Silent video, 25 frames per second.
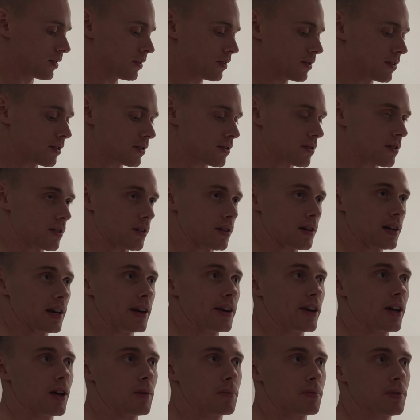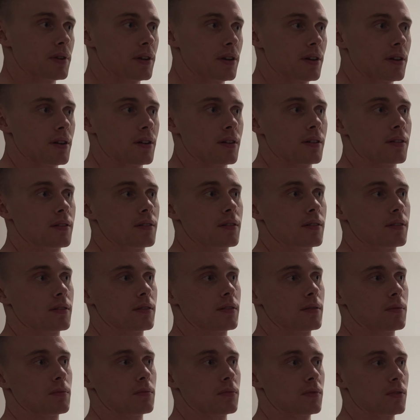Just gonna clean up here.
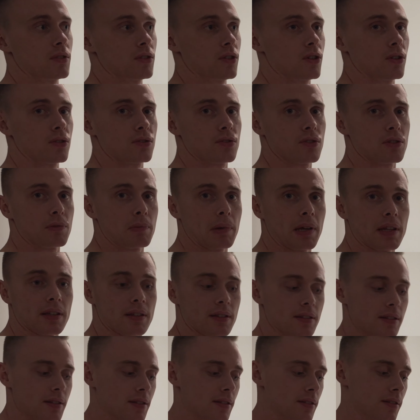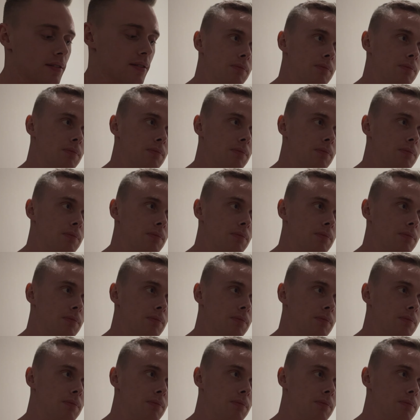I'm gonna go to the beds.